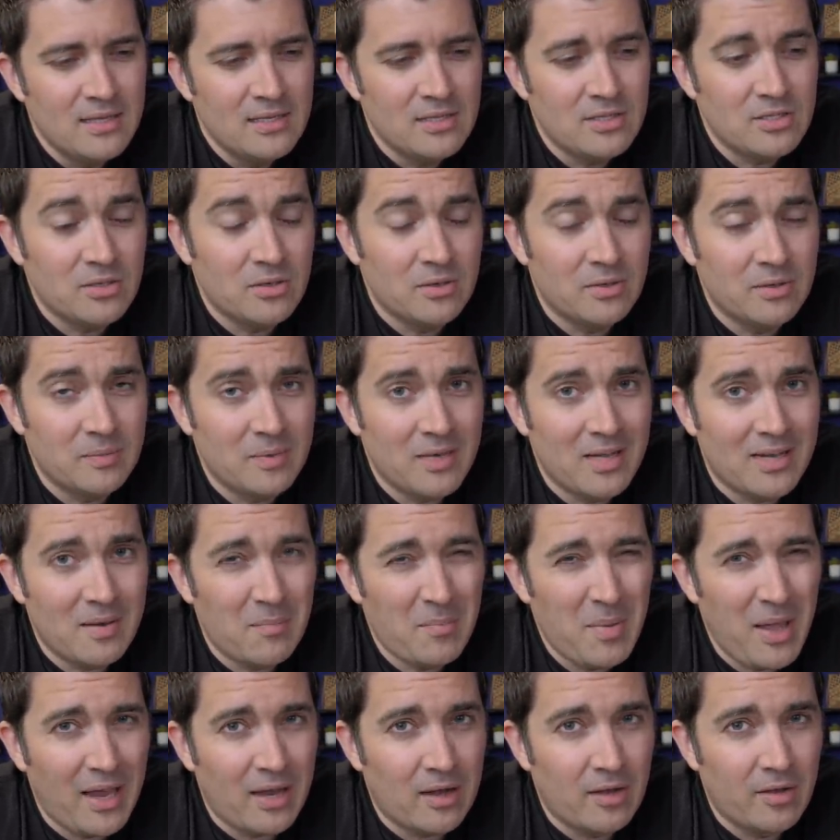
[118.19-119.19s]
So I'm kind
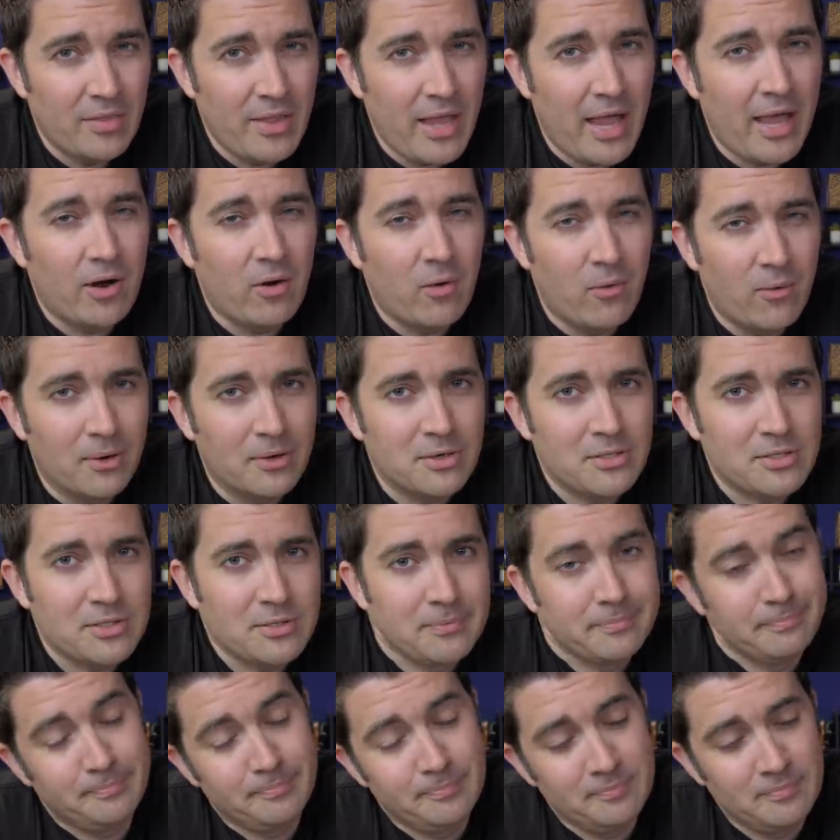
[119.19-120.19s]
of back on that
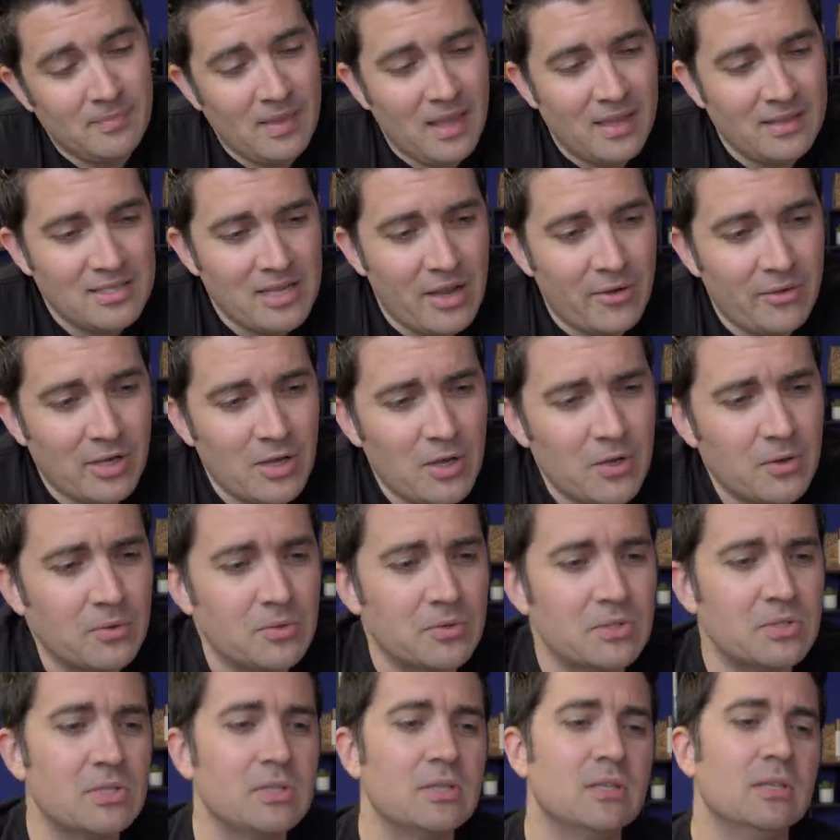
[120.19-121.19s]
horse. That's how it
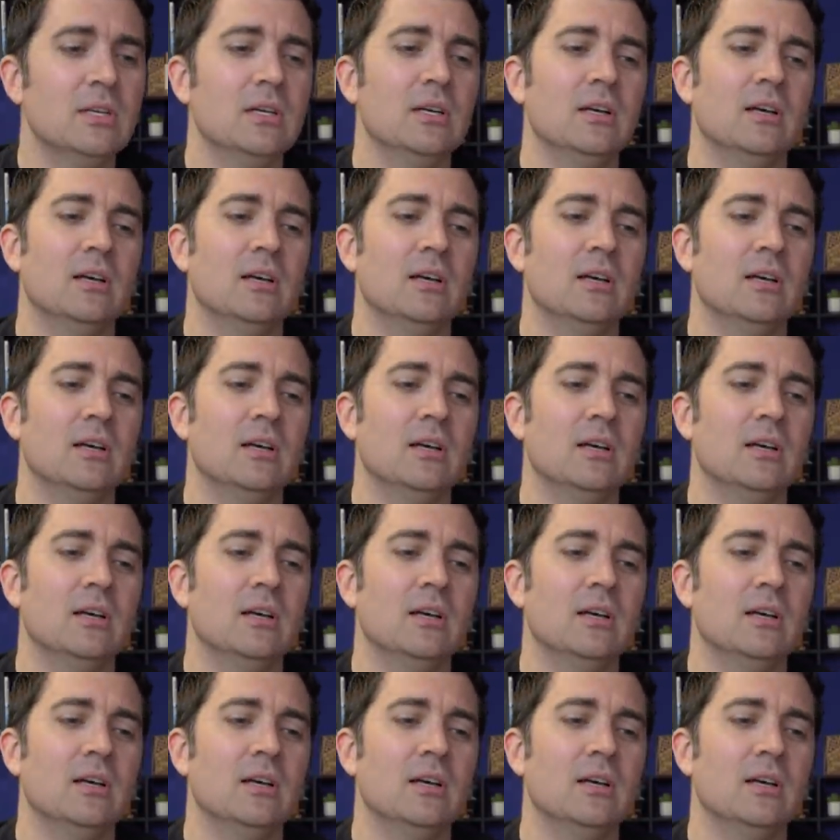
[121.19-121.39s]
goes.